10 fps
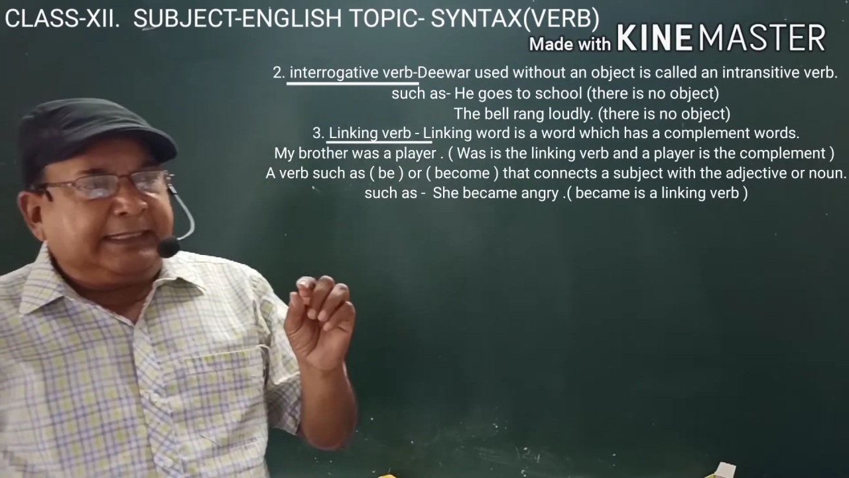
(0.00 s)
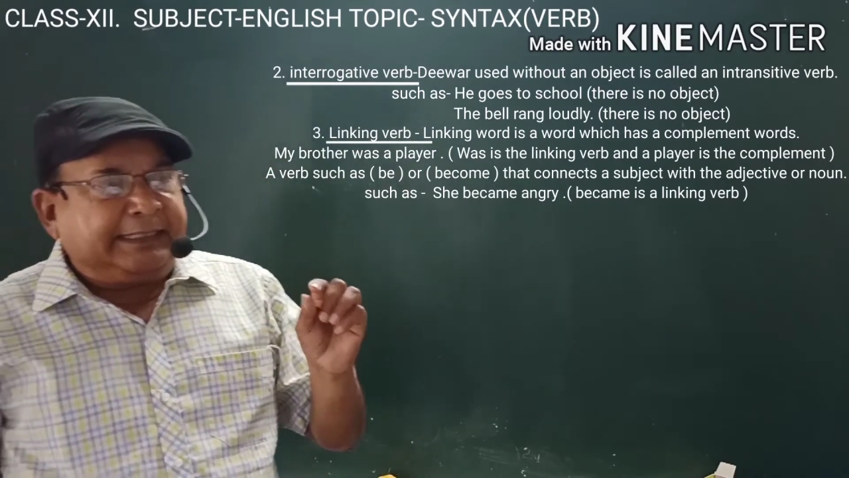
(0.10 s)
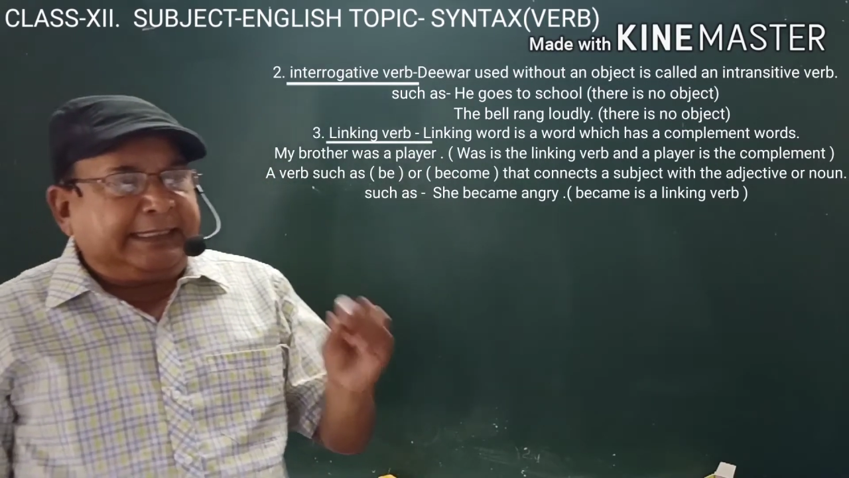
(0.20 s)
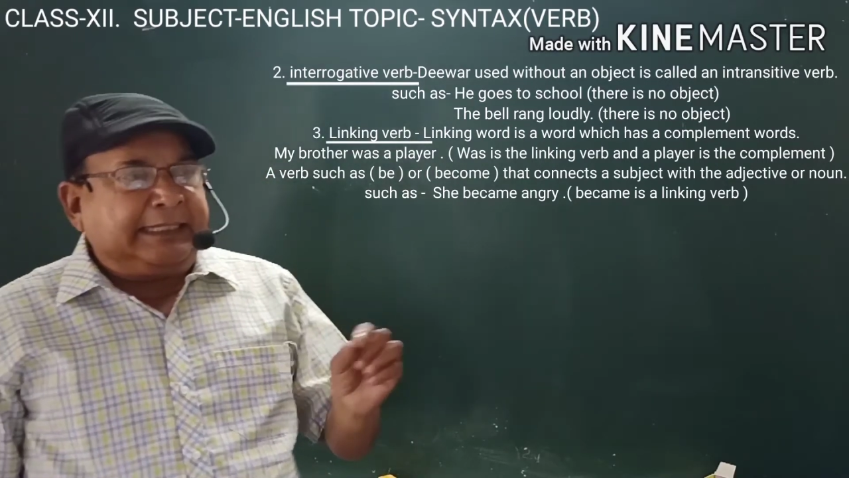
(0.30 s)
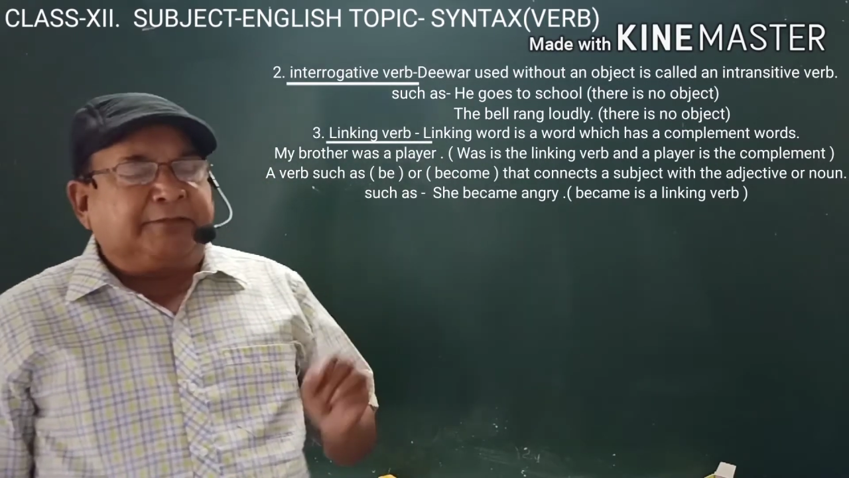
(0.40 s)

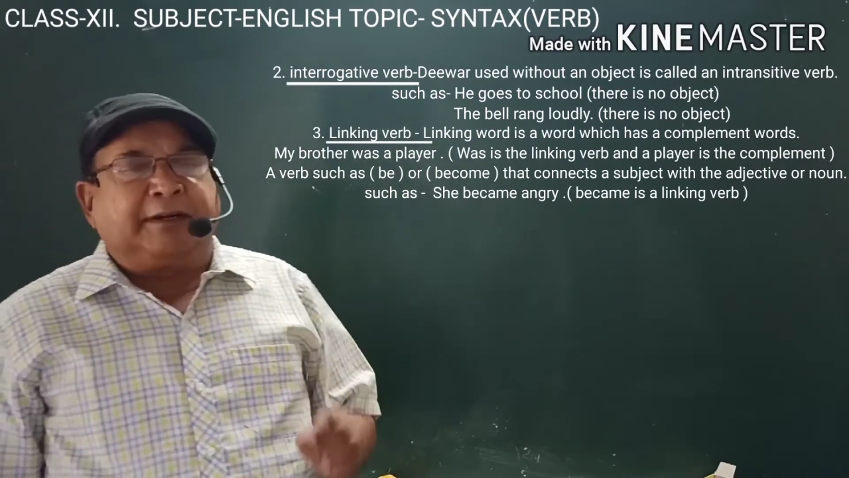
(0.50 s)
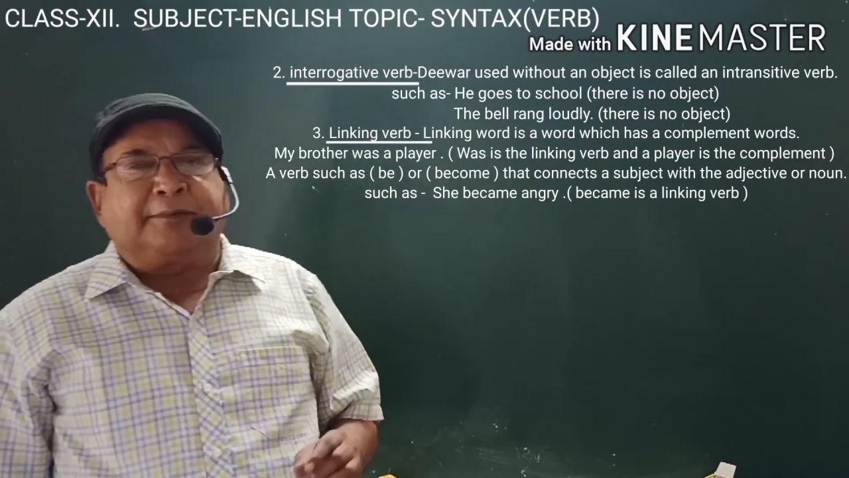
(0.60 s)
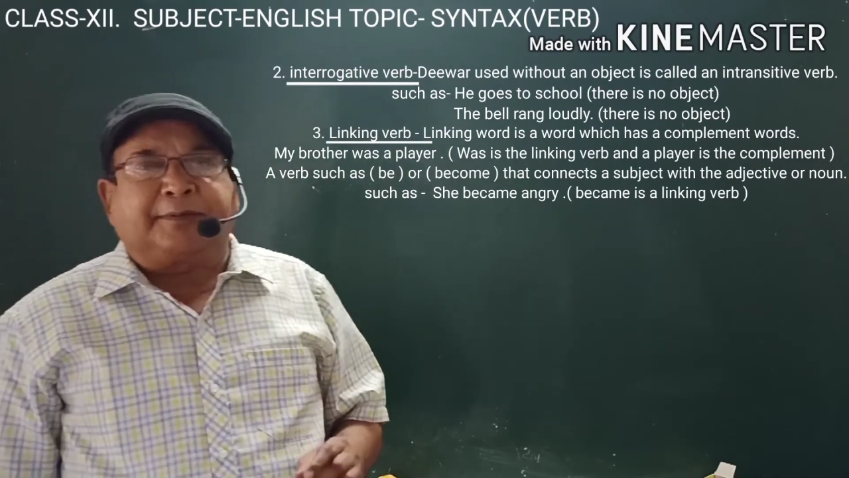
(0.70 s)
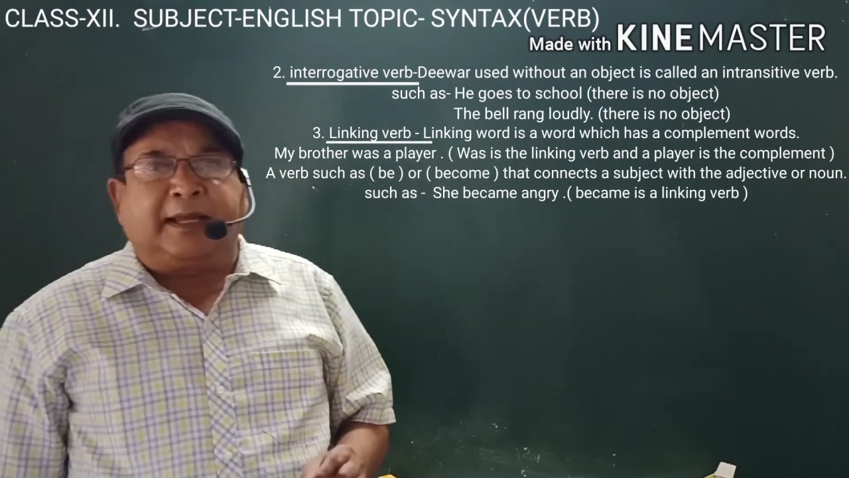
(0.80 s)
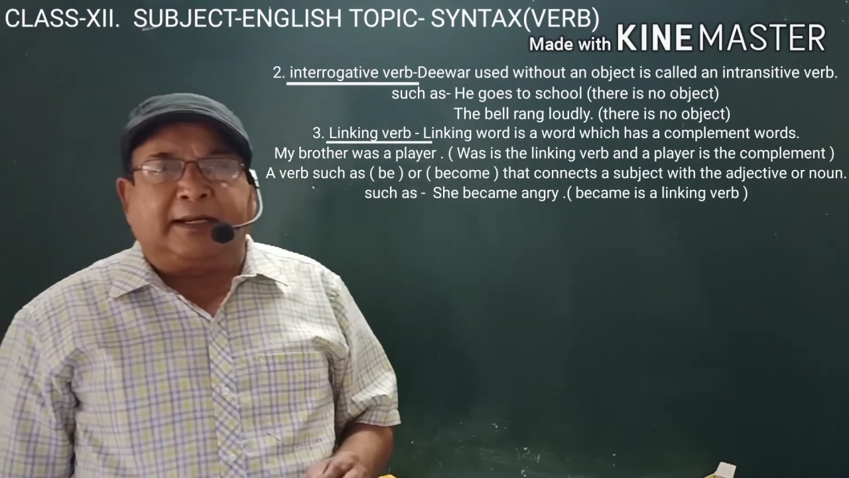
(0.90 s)
these
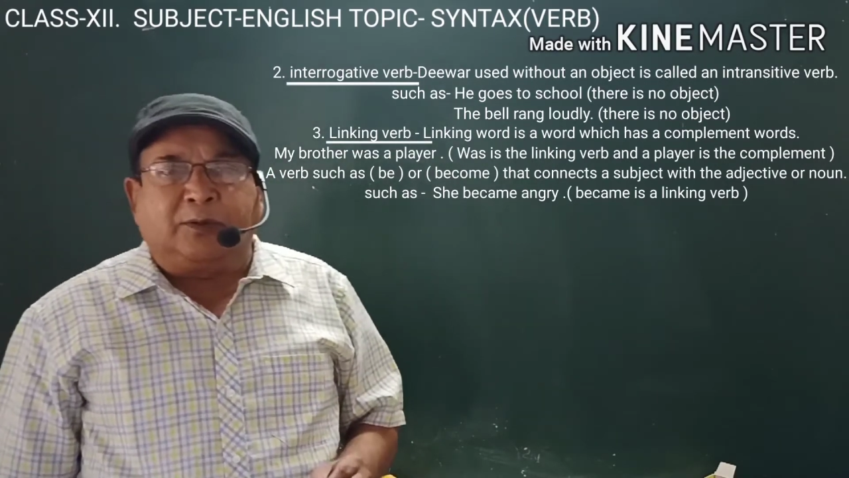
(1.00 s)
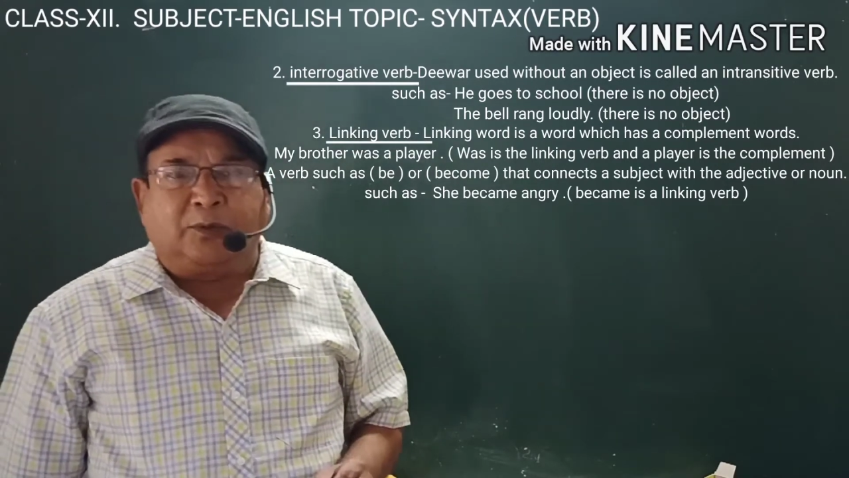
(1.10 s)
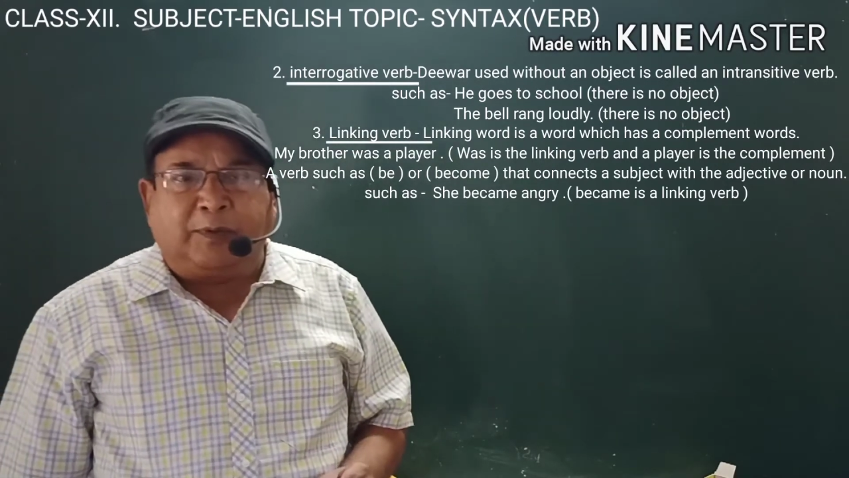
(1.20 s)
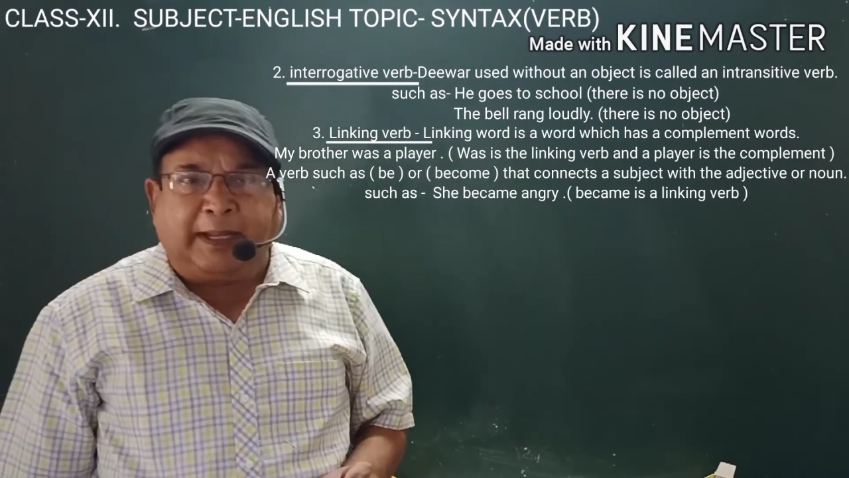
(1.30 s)
verbs are known